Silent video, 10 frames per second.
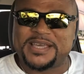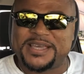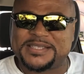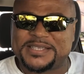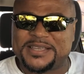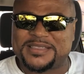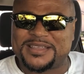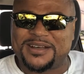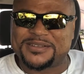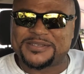
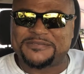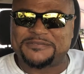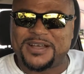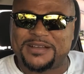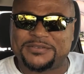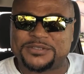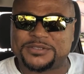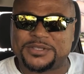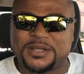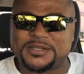
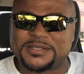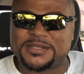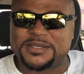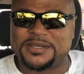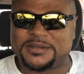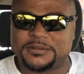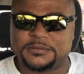$18,500 a year.